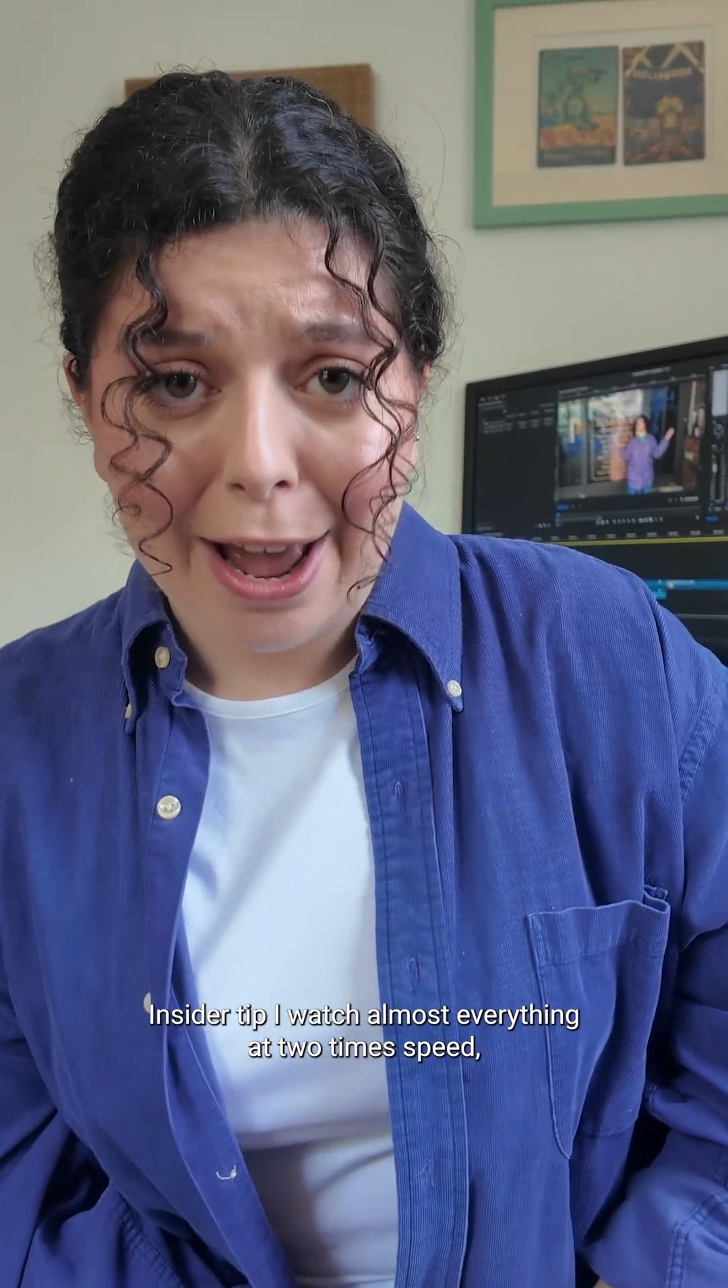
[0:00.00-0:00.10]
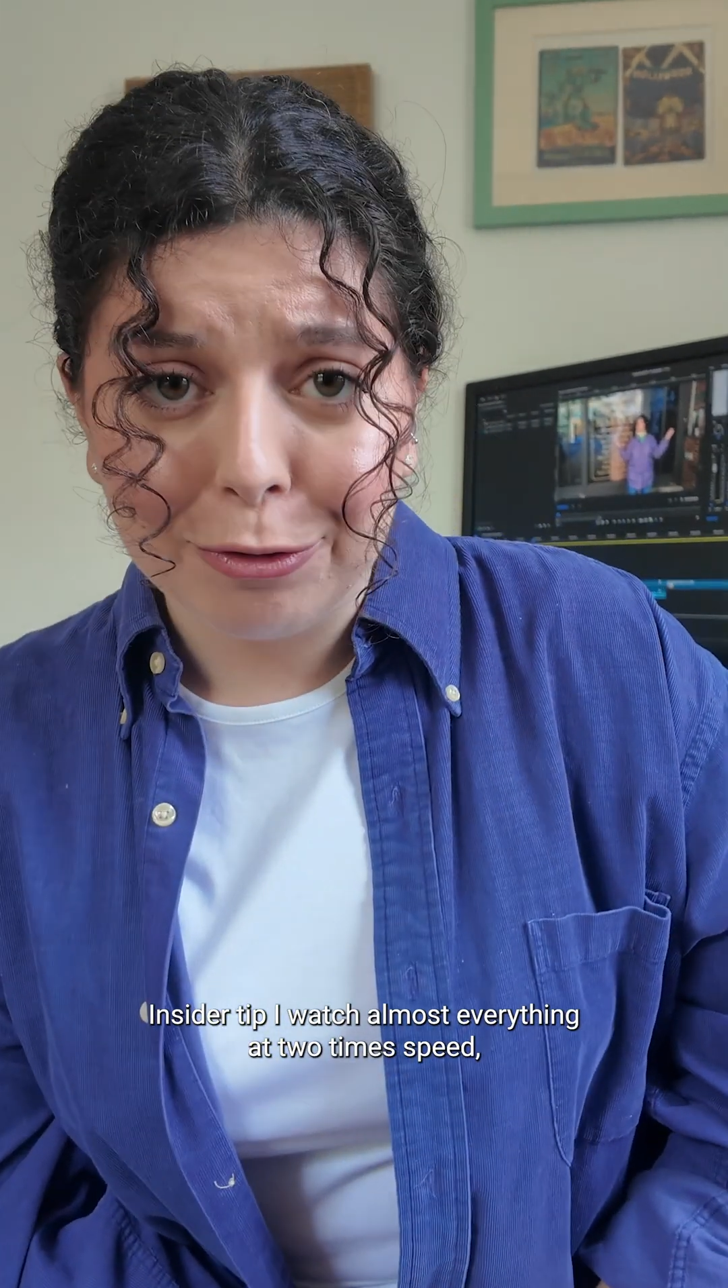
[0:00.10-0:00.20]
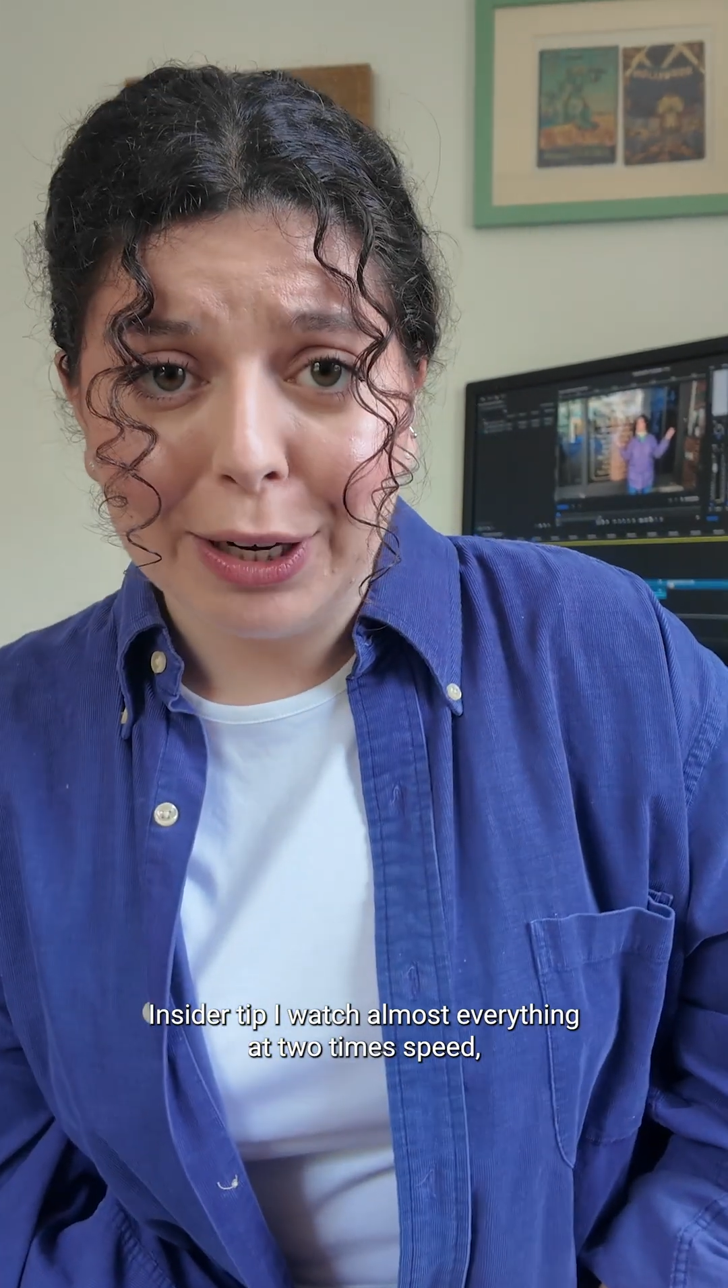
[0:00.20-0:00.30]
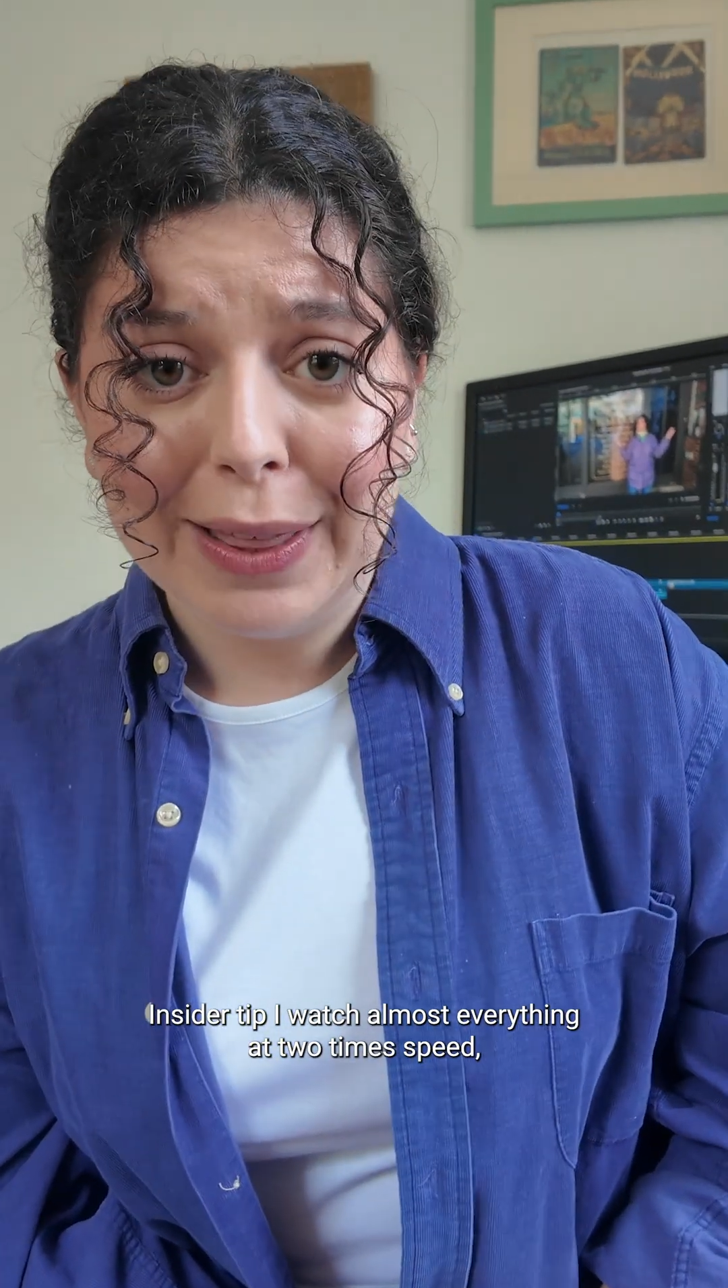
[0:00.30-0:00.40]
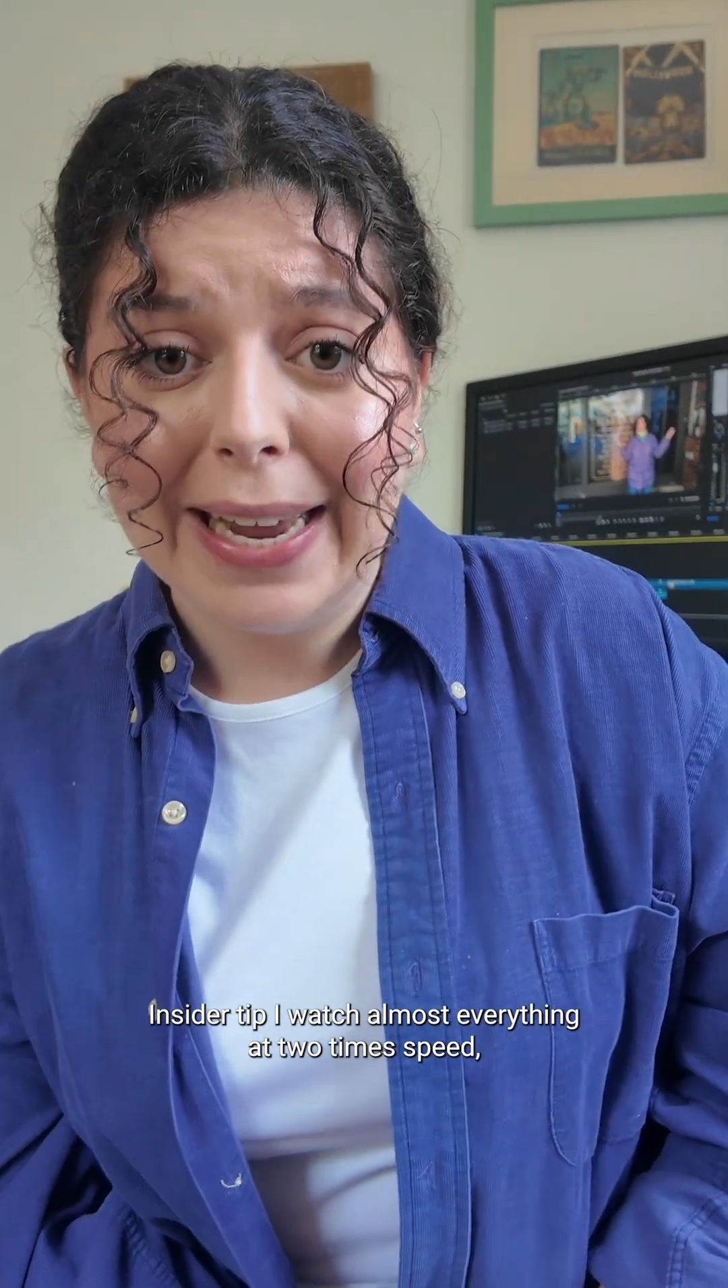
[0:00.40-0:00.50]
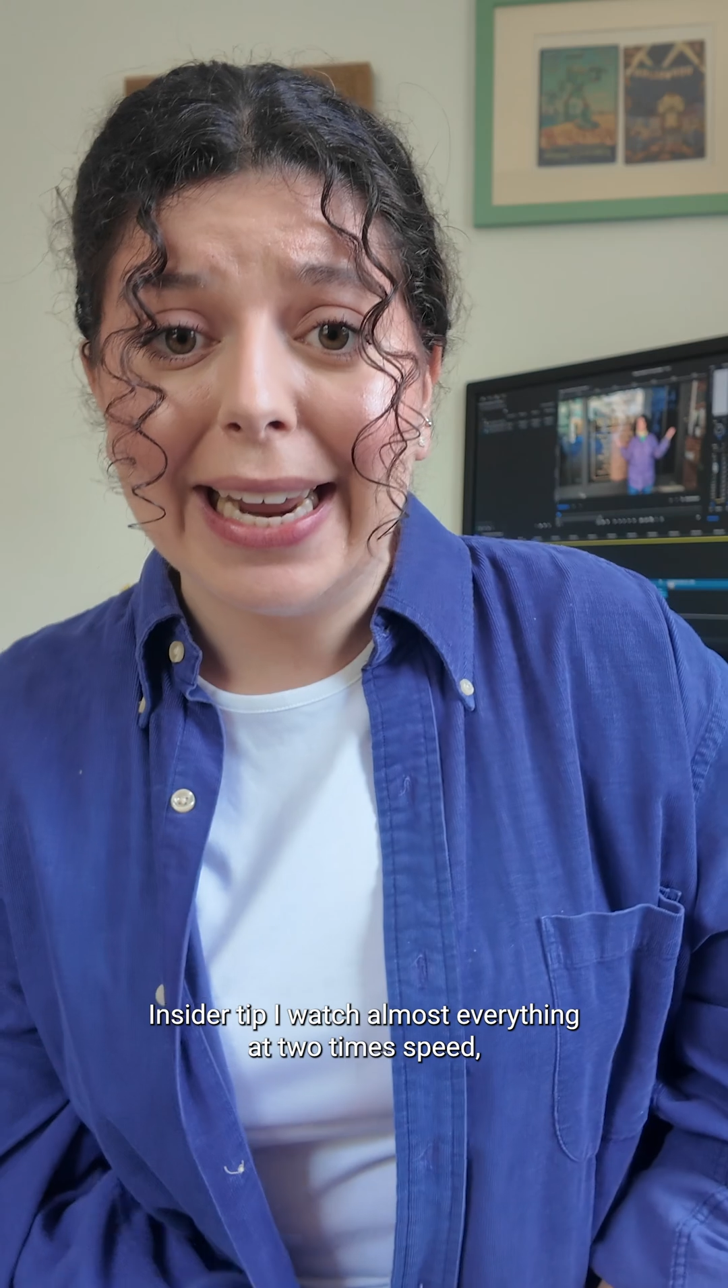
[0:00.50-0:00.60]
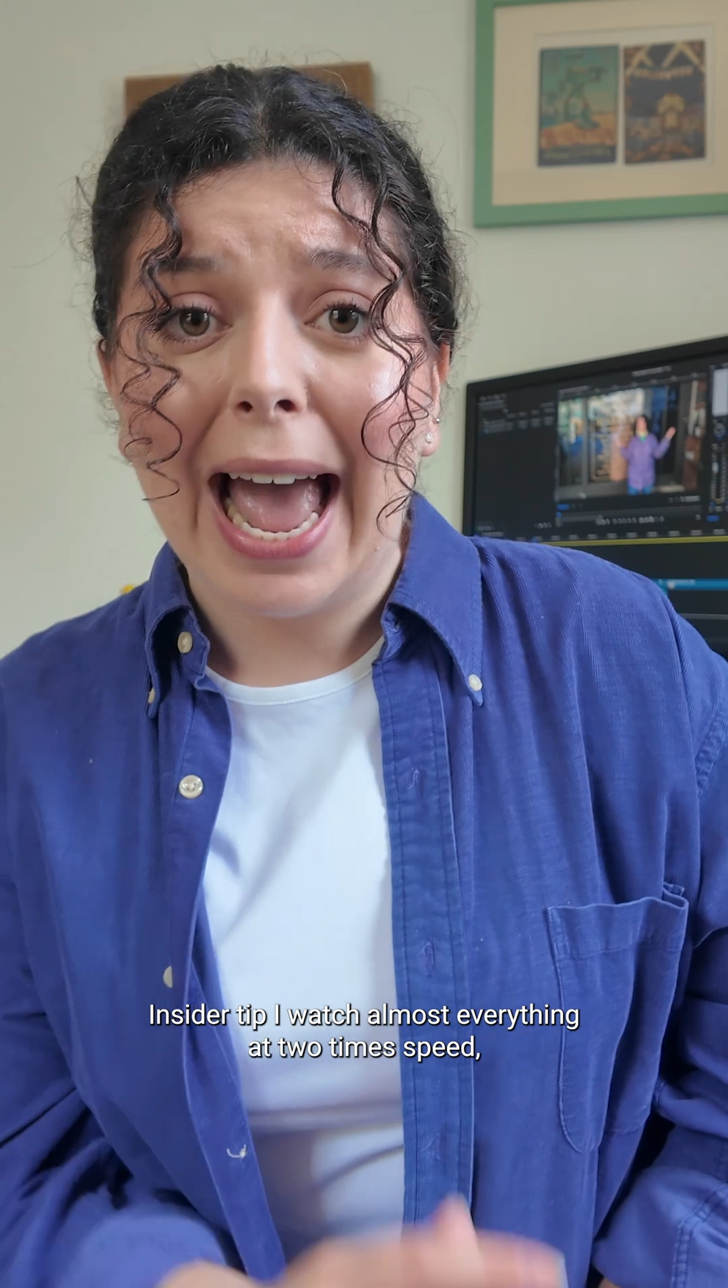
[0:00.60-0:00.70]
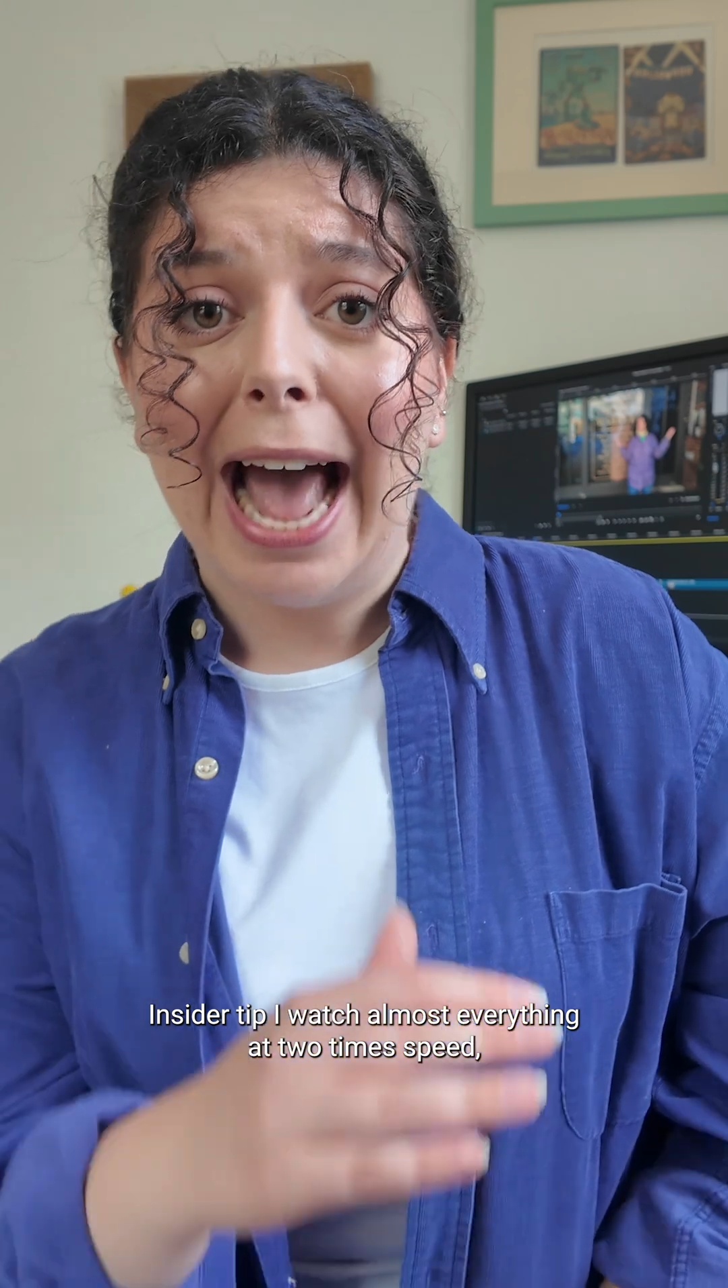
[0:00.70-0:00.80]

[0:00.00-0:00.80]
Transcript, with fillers: everything